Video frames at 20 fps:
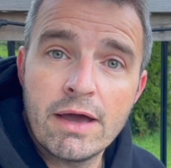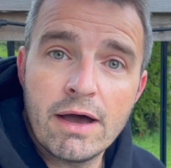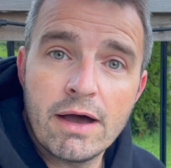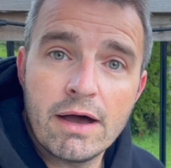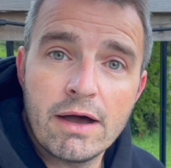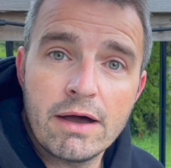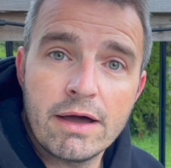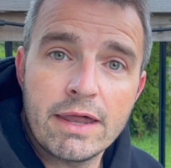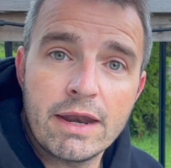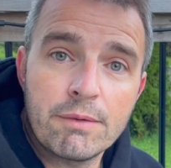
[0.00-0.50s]

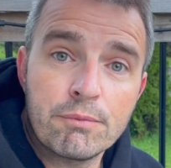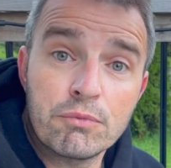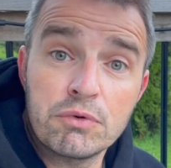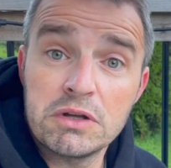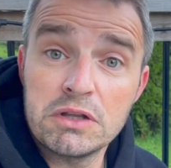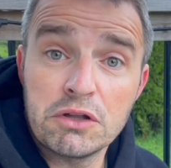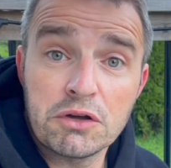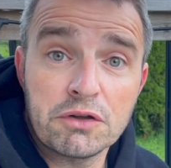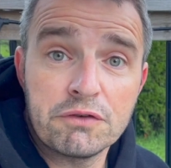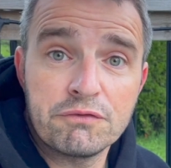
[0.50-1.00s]
And I'm really
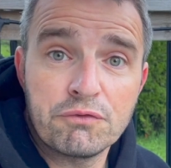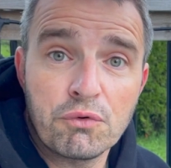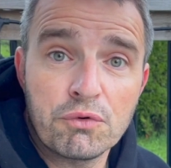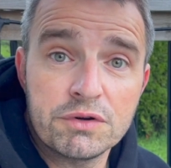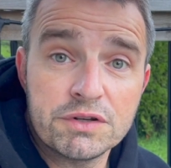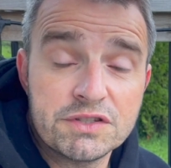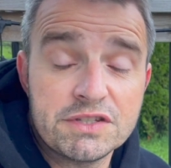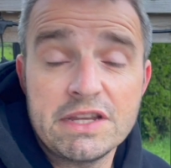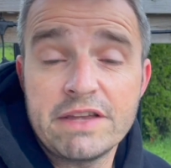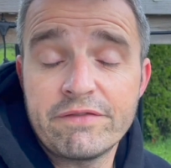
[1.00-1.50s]
looking
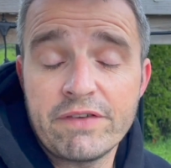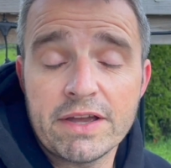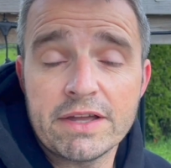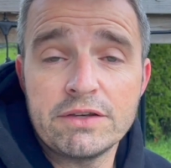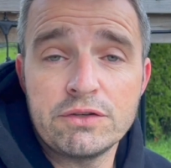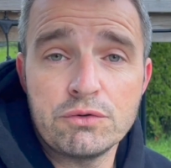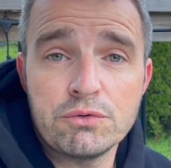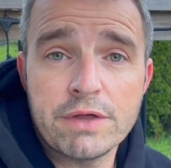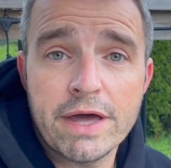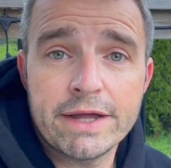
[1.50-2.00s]
forward to see if I can
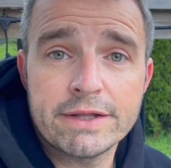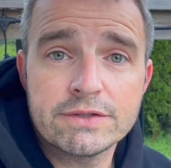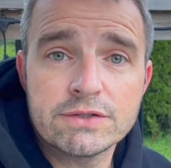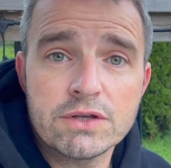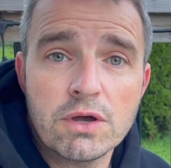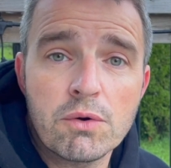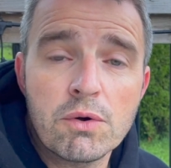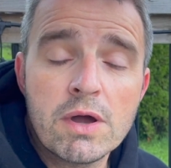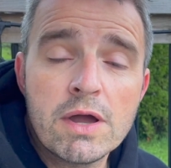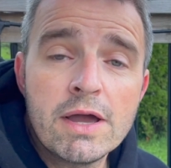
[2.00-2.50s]
do that.
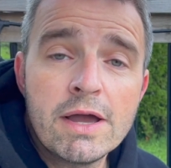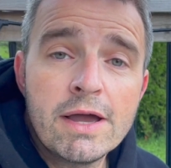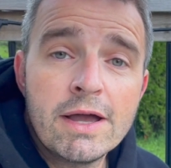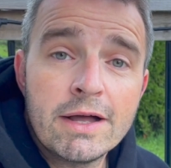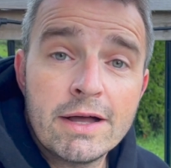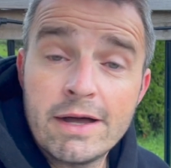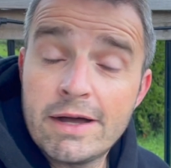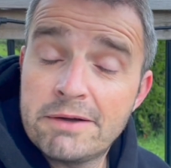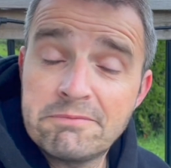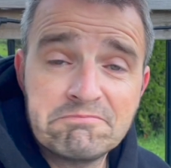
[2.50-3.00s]
So
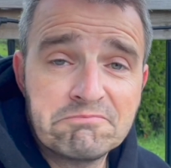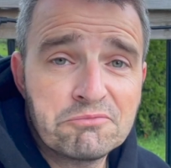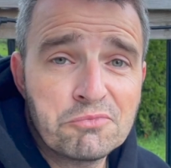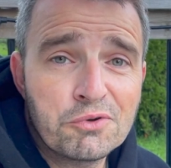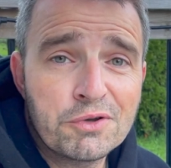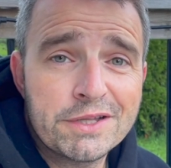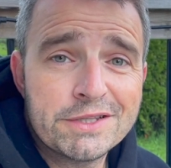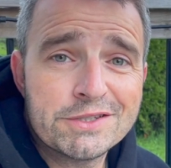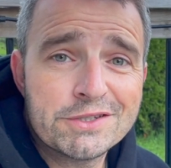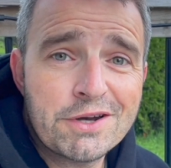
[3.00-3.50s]
we'll
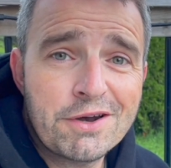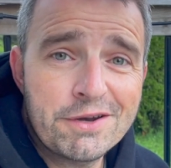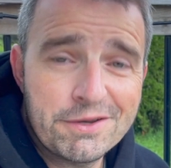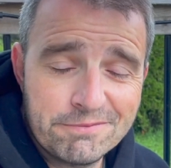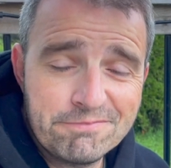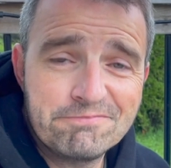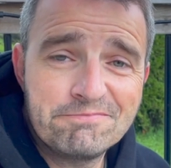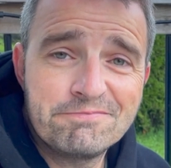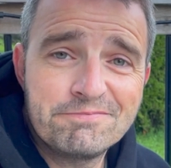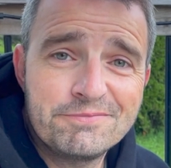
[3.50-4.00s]
get started.
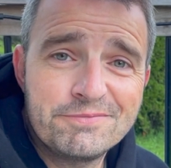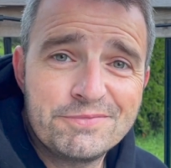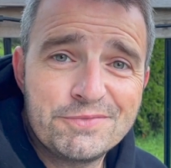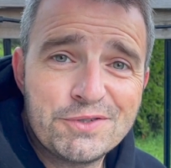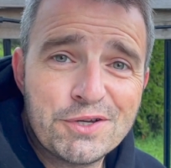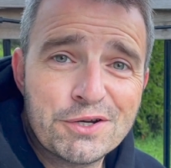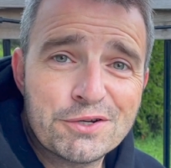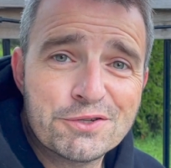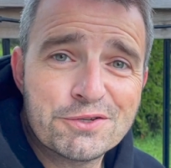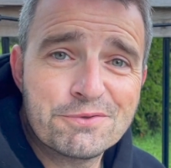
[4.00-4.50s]

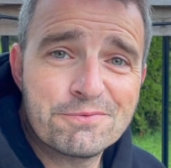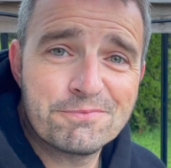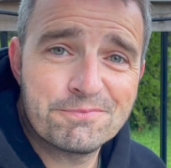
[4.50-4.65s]
Cheers.